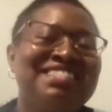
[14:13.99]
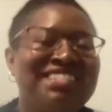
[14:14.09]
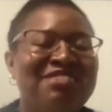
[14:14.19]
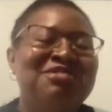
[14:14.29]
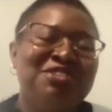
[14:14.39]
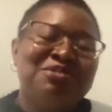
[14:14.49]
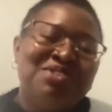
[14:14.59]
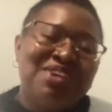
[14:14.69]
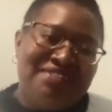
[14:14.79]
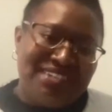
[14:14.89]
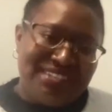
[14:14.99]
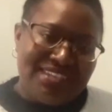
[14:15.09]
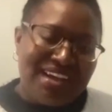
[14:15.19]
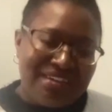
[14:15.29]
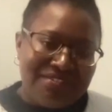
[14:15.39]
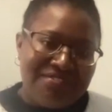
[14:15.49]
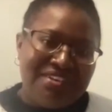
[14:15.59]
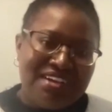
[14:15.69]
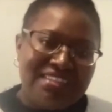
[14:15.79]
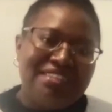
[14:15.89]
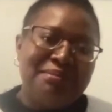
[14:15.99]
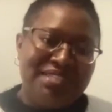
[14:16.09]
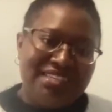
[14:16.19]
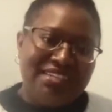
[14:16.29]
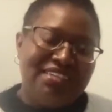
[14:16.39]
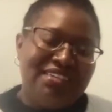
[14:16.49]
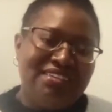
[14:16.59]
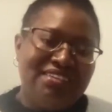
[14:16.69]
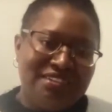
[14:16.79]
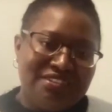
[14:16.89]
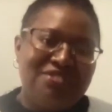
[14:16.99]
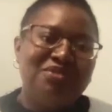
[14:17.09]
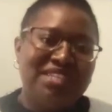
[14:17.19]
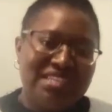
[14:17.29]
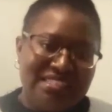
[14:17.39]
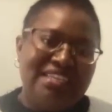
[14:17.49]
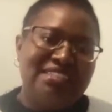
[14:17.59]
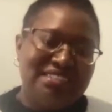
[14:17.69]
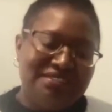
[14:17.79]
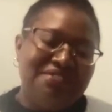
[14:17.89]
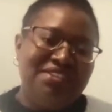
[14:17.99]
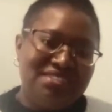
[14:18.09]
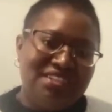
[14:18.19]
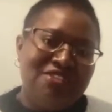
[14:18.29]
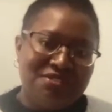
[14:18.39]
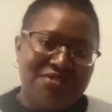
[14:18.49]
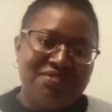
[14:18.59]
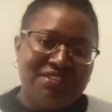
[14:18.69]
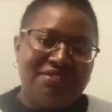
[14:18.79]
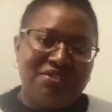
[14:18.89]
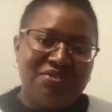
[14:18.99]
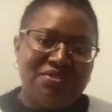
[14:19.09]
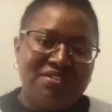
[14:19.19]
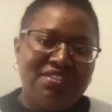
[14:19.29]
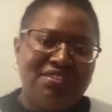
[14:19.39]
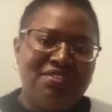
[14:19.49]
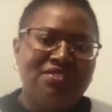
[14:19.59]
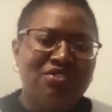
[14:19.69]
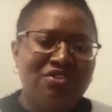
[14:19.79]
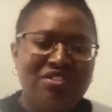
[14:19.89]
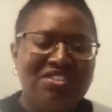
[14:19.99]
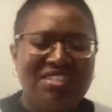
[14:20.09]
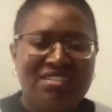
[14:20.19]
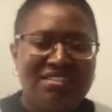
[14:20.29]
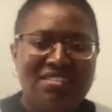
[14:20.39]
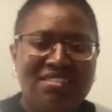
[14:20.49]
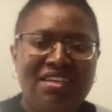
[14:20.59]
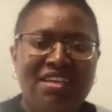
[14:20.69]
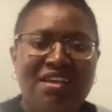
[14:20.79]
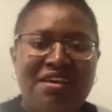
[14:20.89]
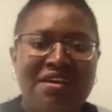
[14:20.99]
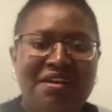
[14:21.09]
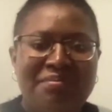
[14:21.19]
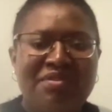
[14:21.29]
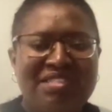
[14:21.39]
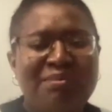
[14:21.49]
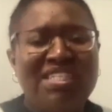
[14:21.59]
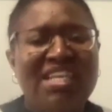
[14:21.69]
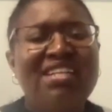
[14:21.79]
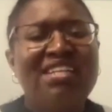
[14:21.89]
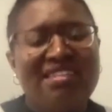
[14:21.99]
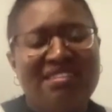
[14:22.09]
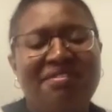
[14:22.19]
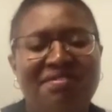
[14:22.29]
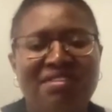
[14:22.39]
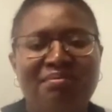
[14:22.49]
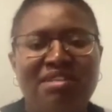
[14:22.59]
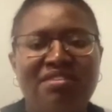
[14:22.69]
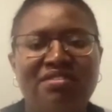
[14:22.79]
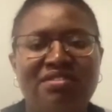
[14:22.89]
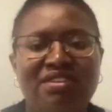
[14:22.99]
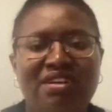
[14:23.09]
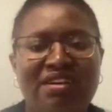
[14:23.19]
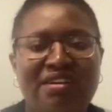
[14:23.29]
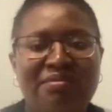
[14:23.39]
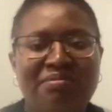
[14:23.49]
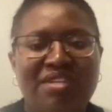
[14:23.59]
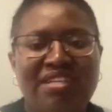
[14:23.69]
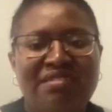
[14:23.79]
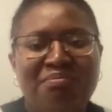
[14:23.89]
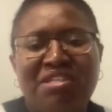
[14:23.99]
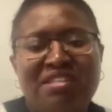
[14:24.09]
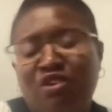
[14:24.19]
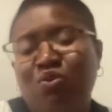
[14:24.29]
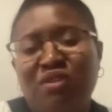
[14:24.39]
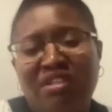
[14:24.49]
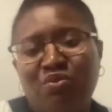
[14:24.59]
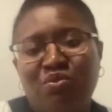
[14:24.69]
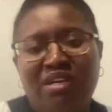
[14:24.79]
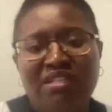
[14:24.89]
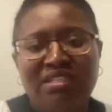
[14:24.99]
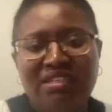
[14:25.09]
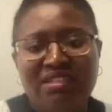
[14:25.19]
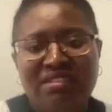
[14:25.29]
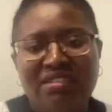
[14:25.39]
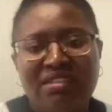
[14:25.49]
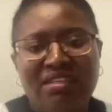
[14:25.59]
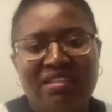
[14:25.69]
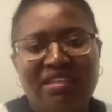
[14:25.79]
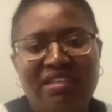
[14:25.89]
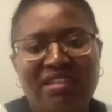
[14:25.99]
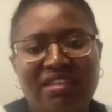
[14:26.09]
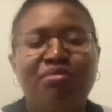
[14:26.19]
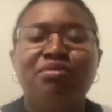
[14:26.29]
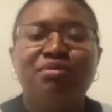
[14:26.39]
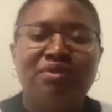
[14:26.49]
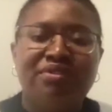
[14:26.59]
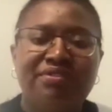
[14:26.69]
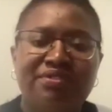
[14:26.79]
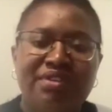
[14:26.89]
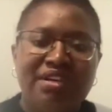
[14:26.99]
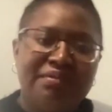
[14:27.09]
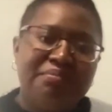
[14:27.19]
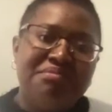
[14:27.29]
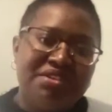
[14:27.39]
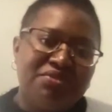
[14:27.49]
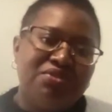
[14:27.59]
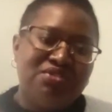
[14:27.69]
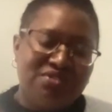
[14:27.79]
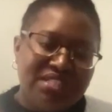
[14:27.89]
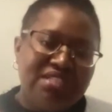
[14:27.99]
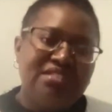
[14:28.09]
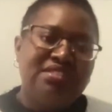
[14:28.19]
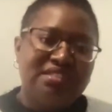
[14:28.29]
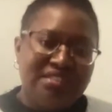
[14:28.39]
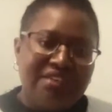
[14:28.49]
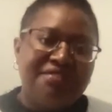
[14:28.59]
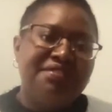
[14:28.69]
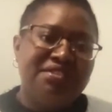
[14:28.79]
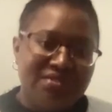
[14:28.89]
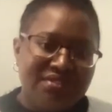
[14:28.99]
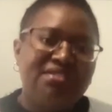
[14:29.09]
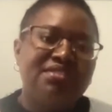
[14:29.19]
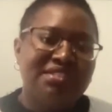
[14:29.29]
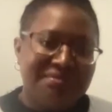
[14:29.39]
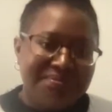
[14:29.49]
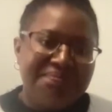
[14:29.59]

you will have a tap at the beginning. And so yes, I did face a lot of difficulty, not just especially as a female and being the only one in like a pool of male students in that field. Yeah.